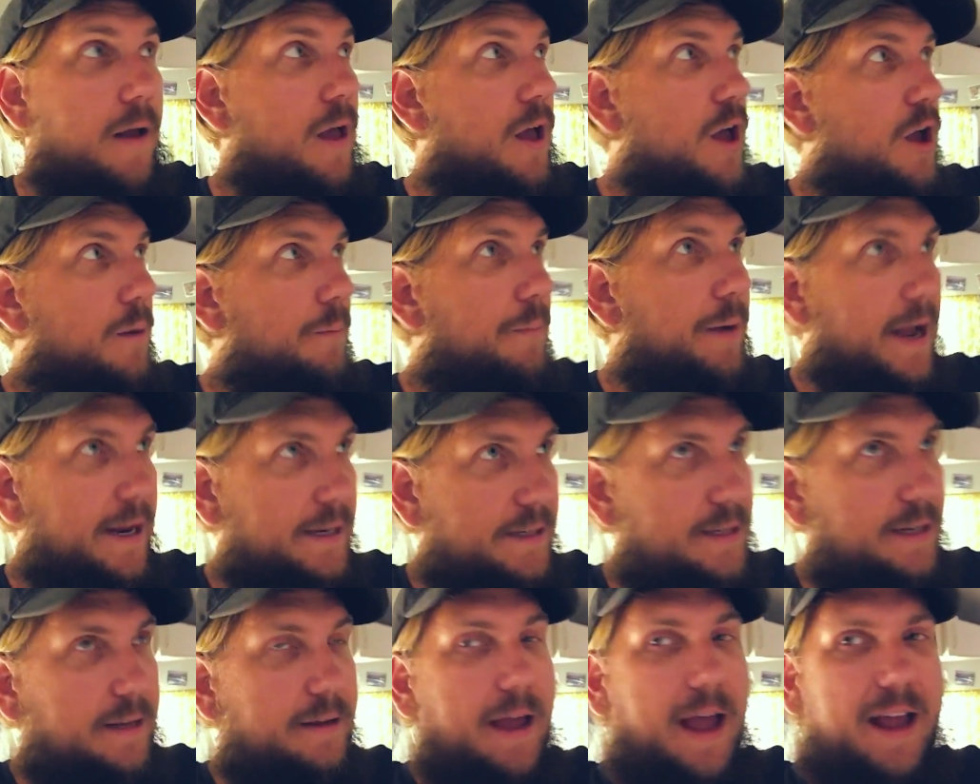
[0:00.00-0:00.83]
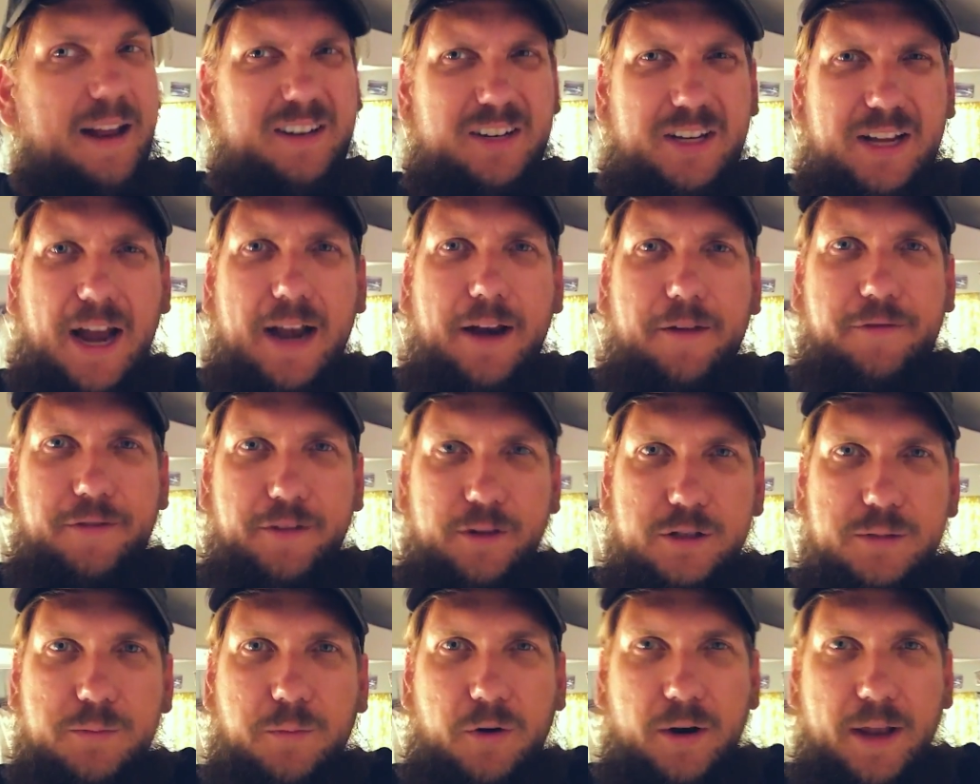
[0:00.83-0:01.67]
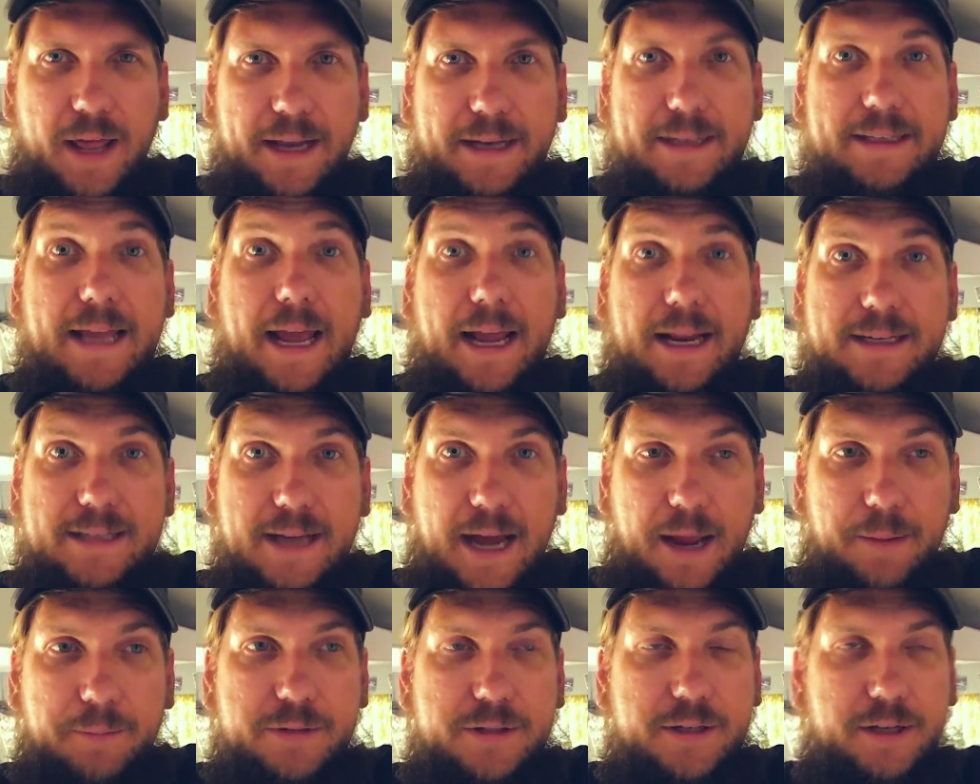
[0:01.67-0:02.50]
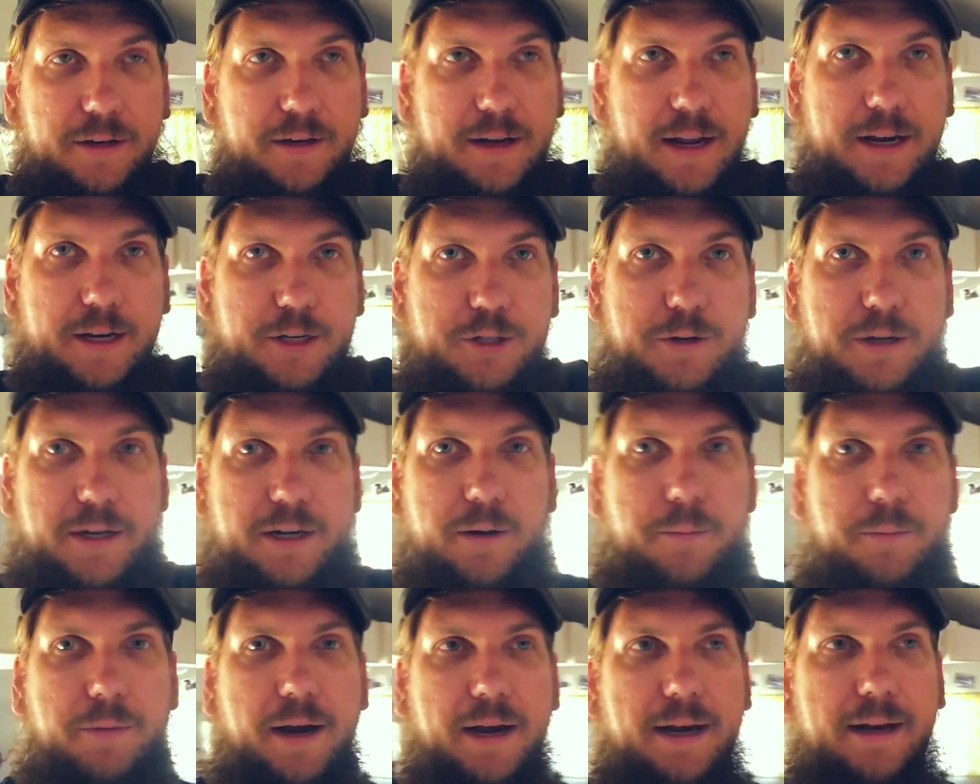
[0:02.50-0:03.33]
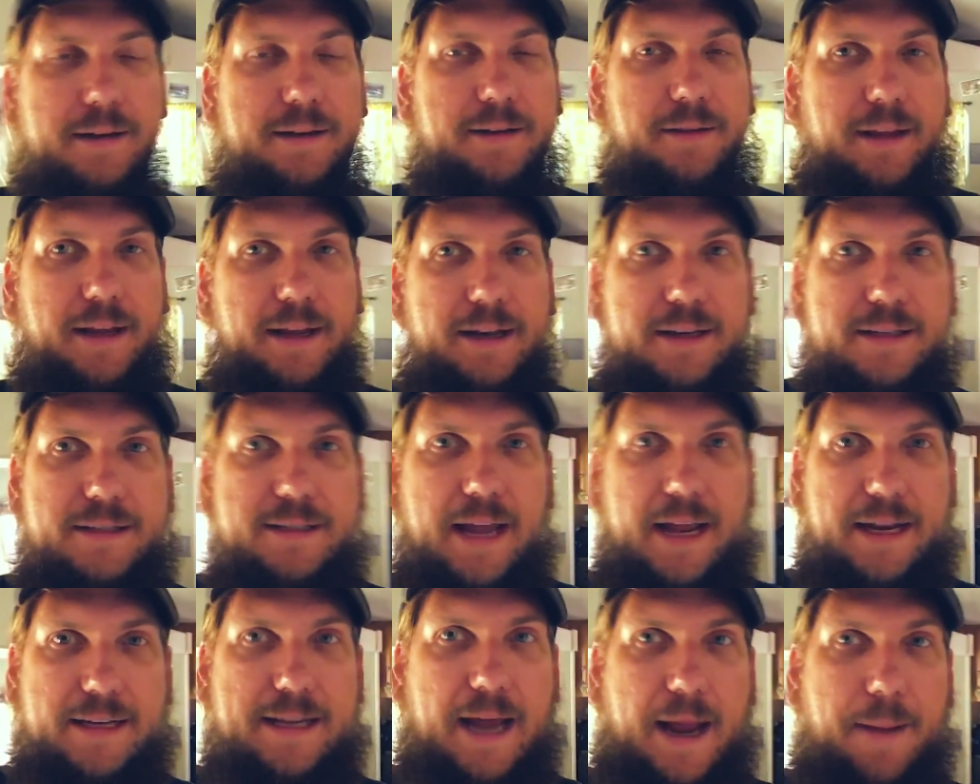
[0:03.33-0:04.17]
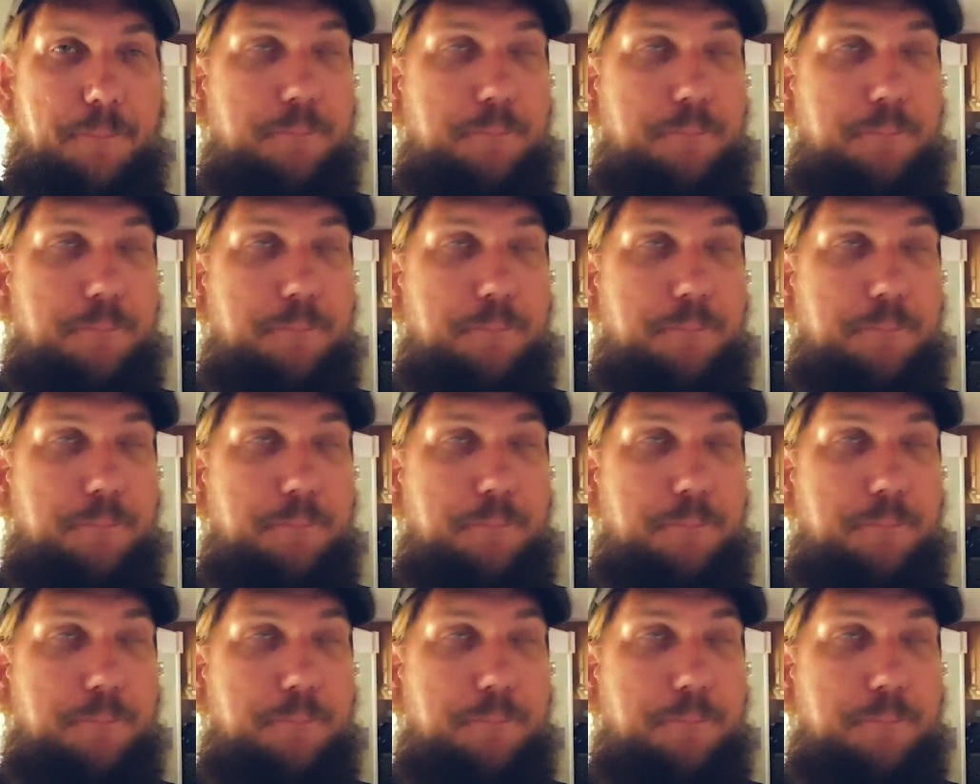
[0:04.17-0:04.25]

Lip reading: But it kind of feels more like daytime, so you kind of trick your brain into thinking it's daytime.